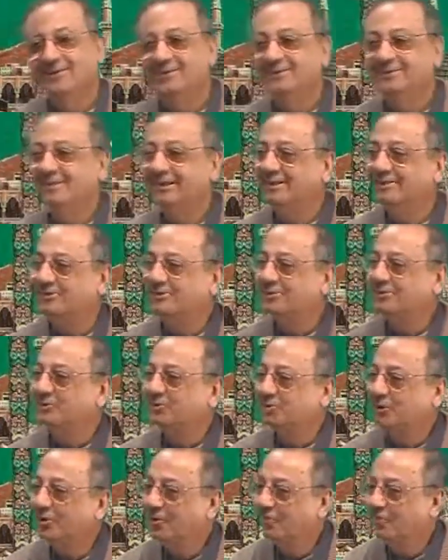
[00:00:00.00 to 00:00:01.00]
this is
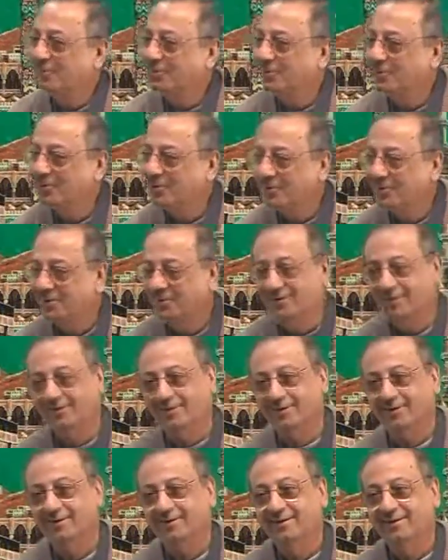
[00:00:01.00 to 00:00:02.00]
so
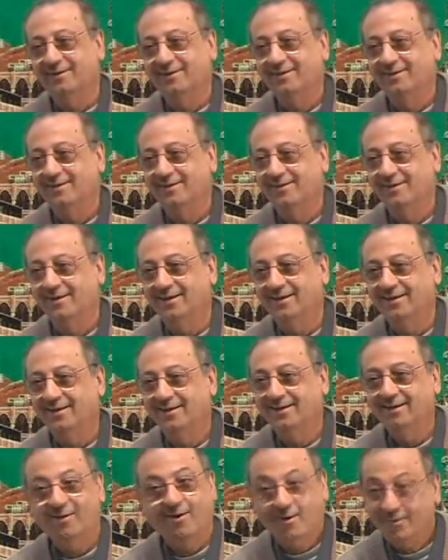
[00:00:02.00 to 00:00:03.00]
beautiful.
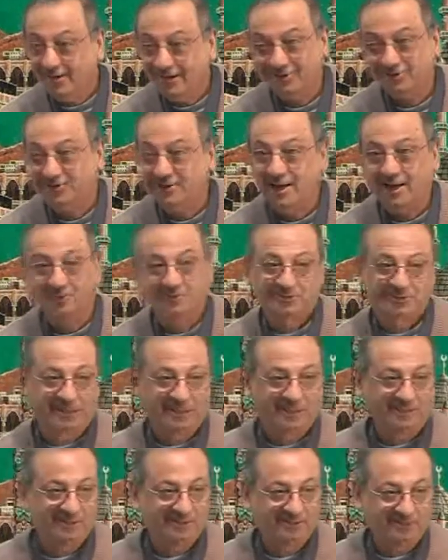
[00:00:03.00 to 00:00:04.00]
Honestly, I'm
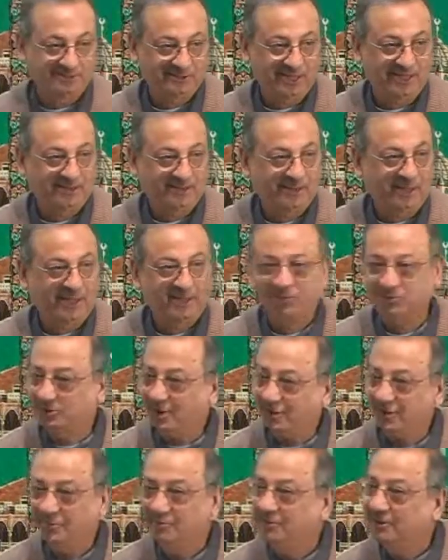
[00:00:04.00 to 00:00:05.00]
saying, I
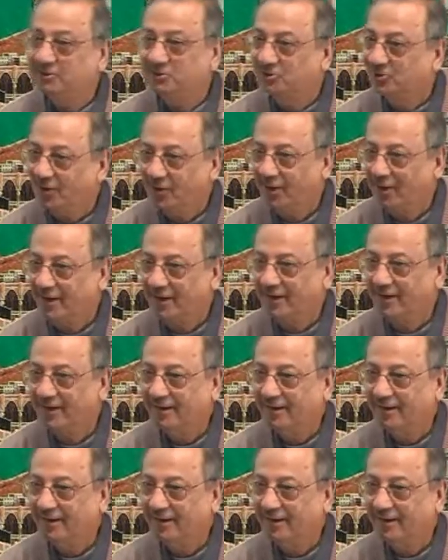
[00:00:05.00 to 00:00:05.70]
jumped with joy